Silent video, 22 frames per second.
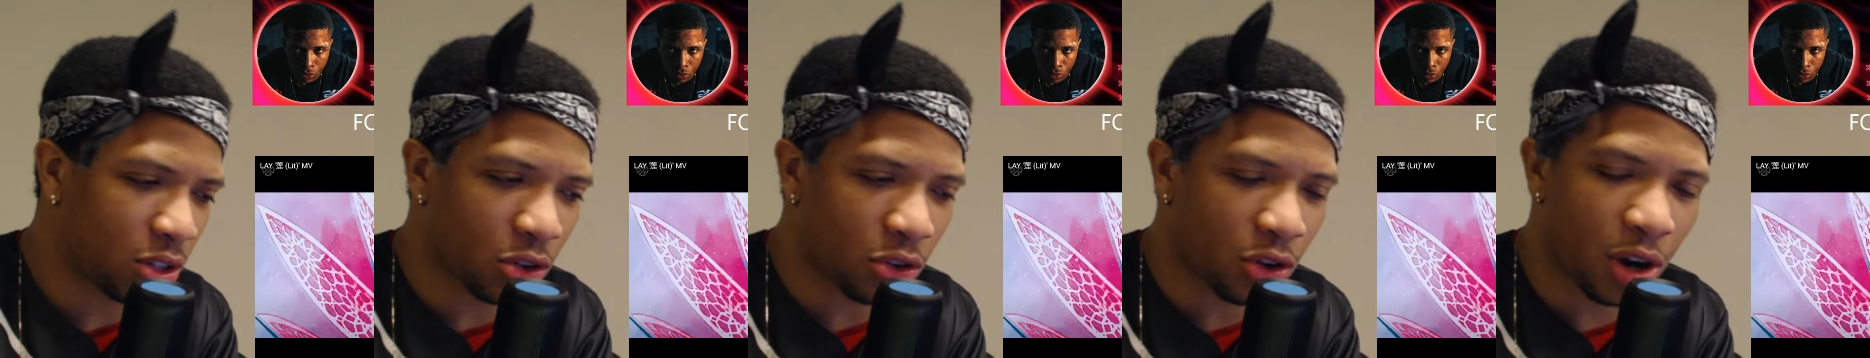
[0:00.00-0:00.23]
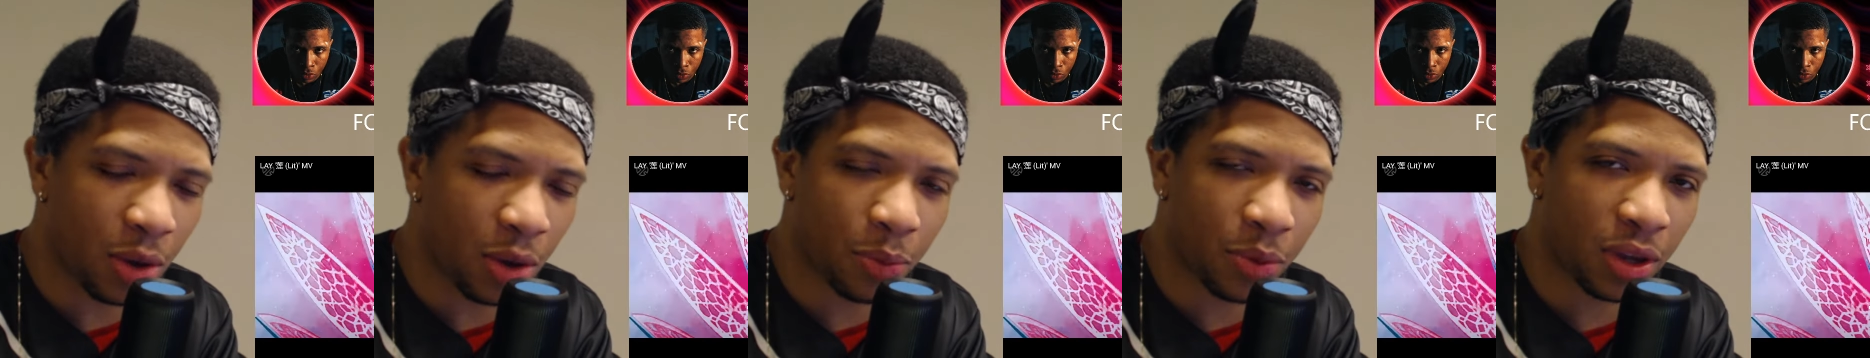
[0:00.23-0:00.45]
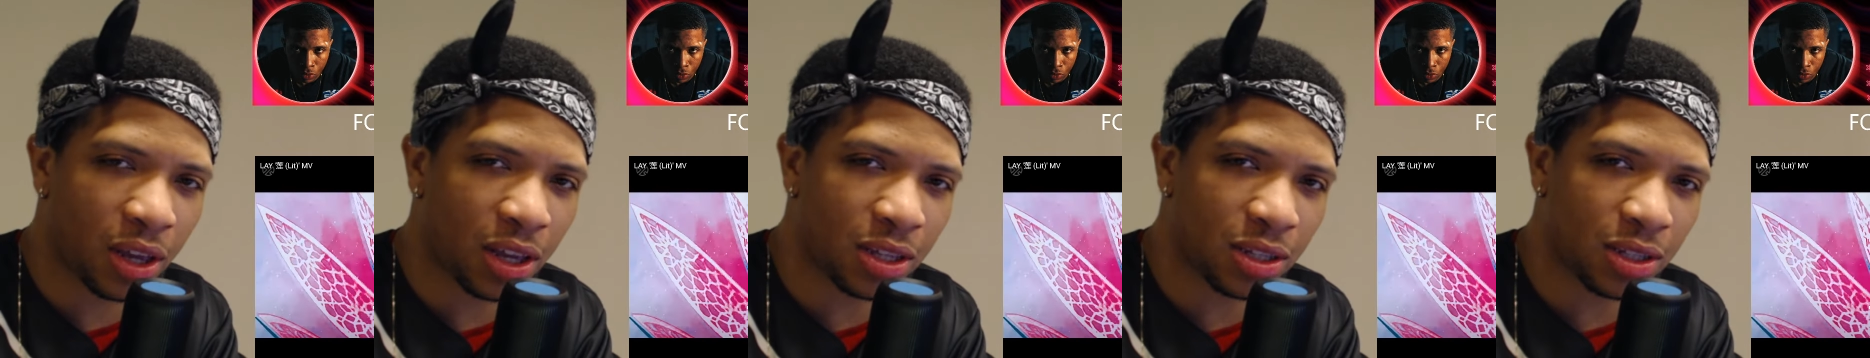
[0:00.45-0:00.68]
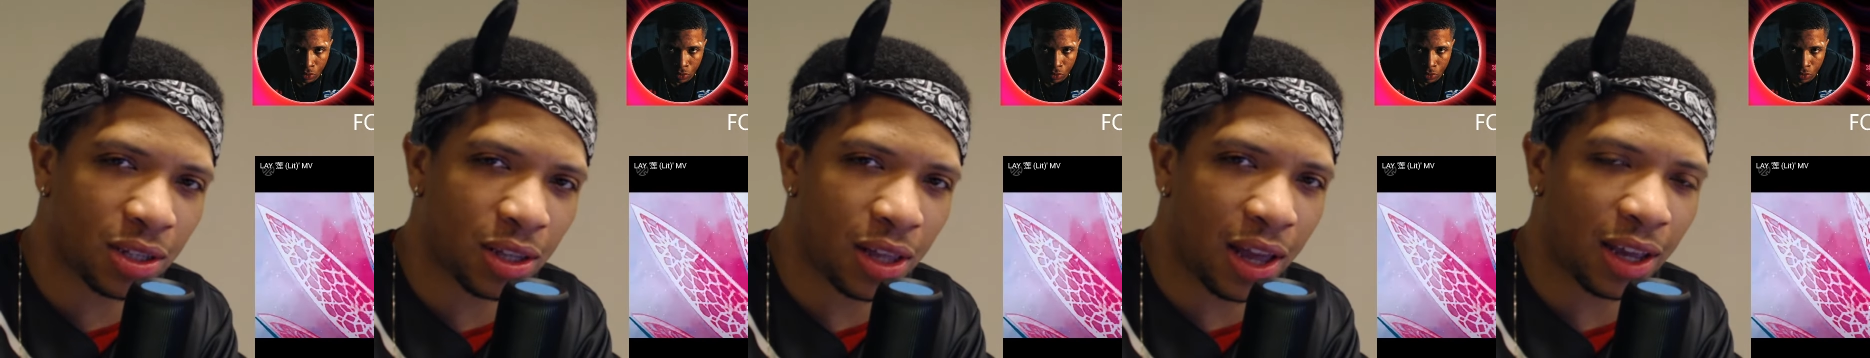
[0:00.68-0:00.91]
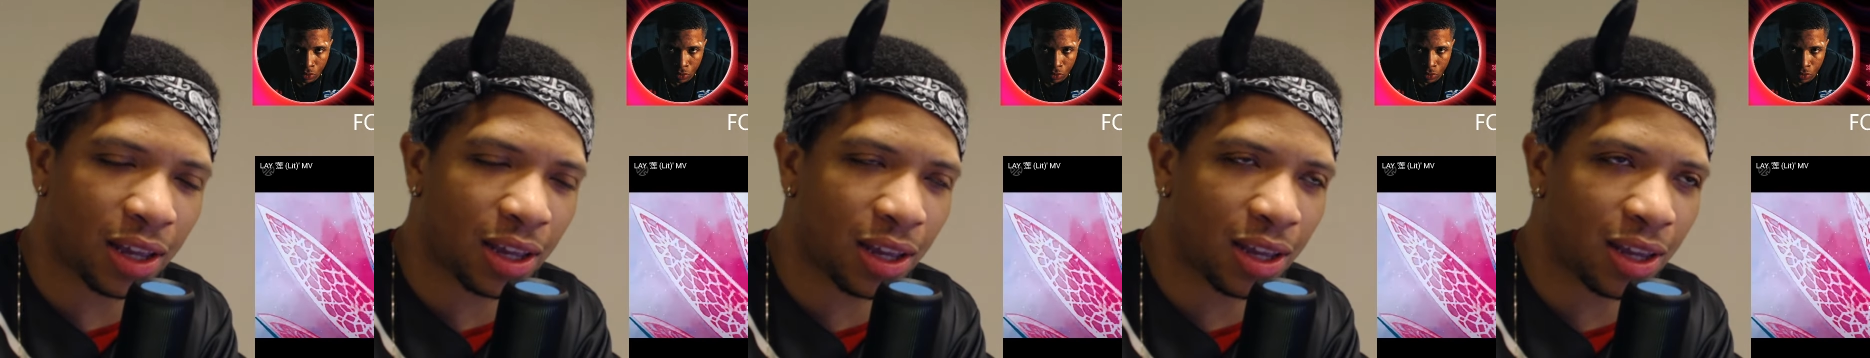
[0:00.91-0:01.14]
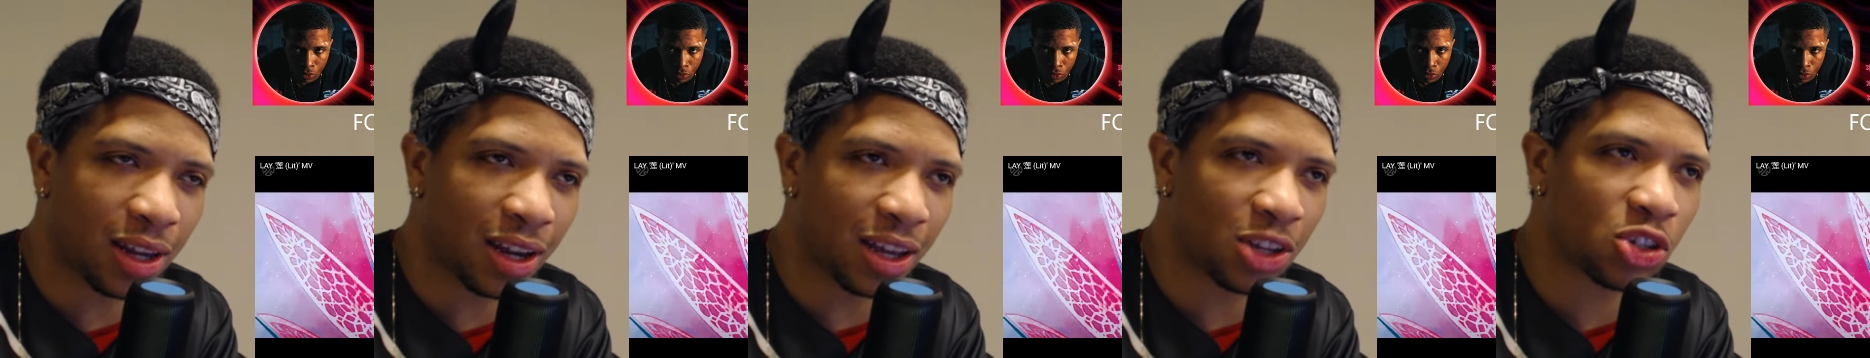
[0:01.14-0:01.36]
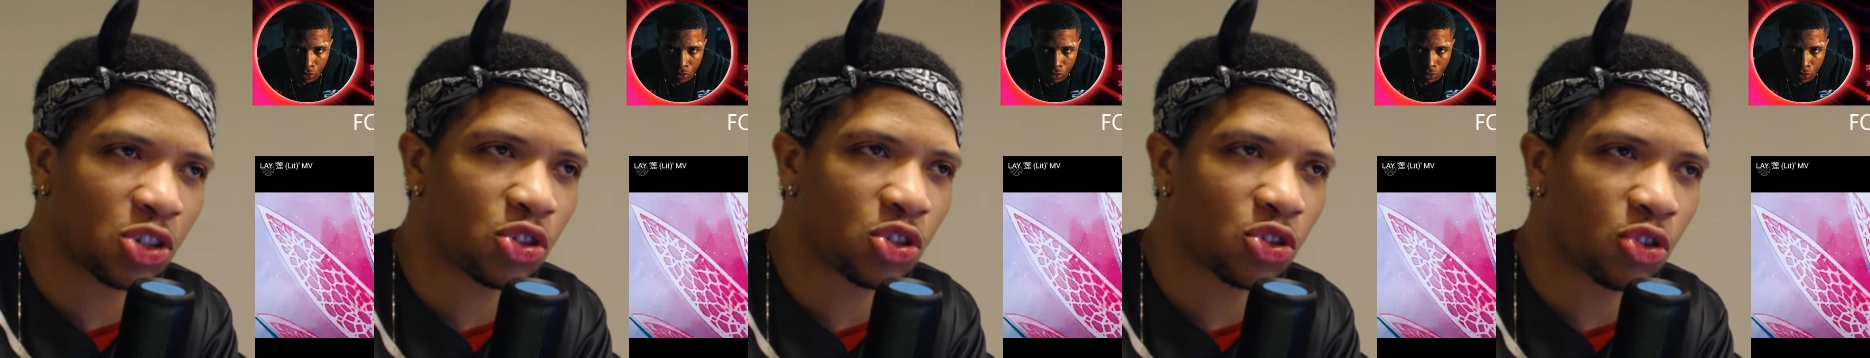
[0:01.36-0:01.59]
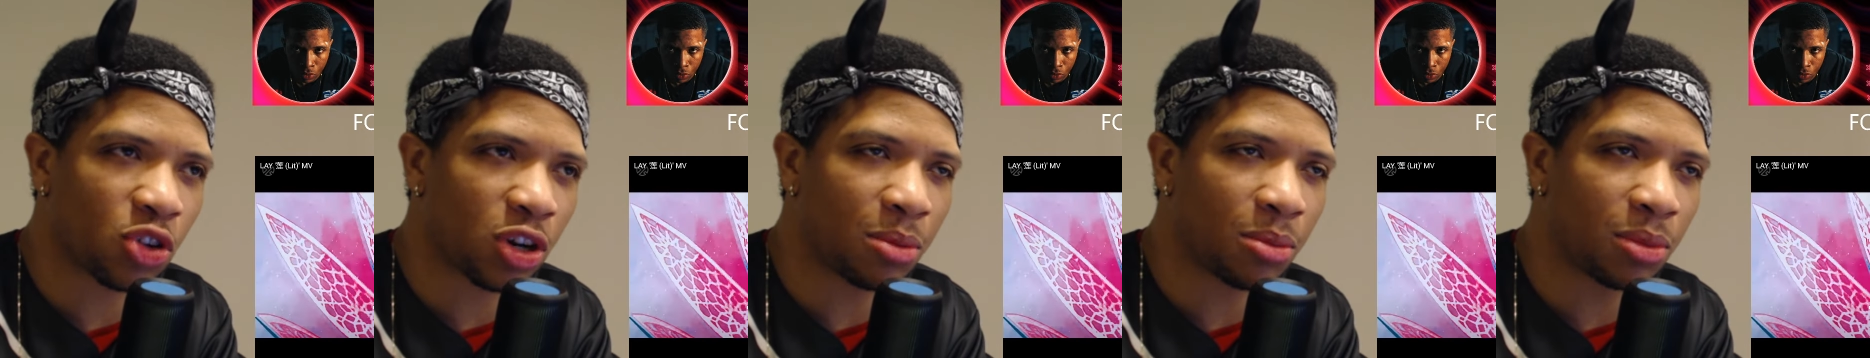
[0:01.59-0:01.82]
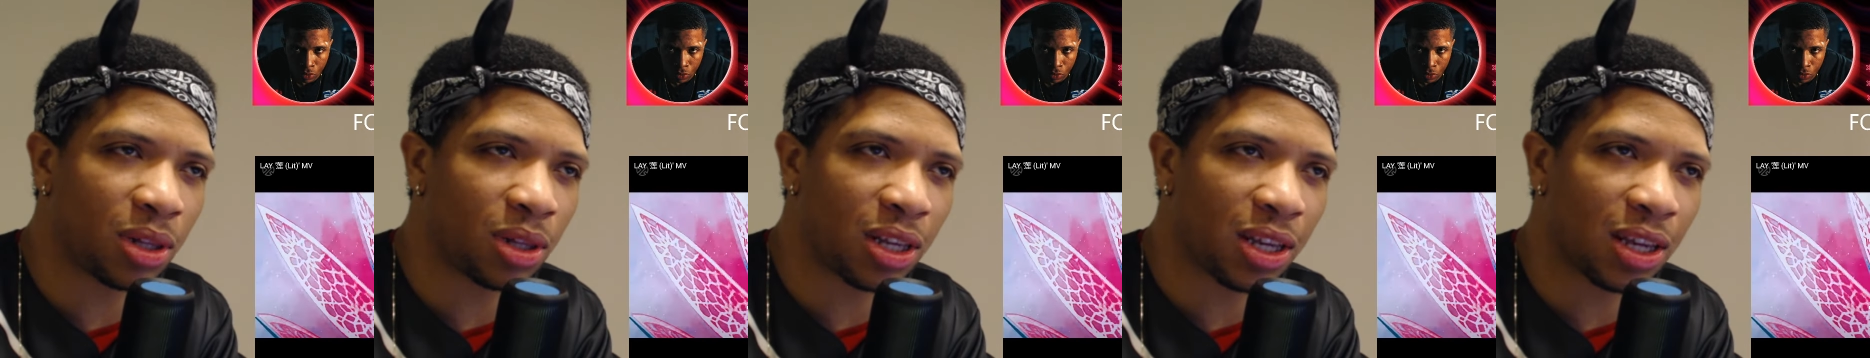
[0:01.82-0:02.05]
Speaker 1: krumping is like an
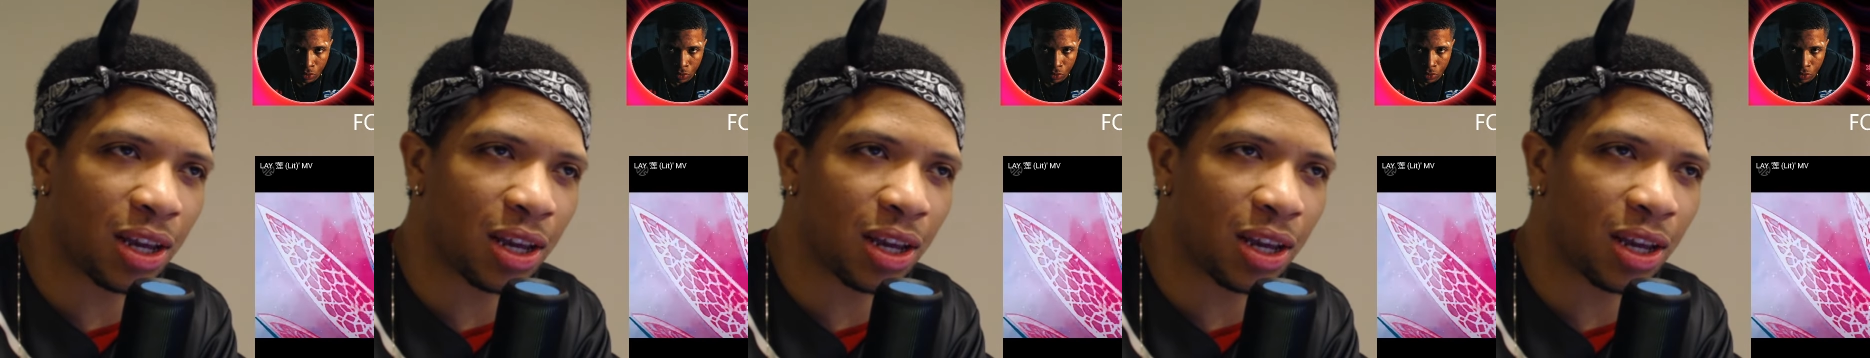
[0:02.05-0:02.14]
extremely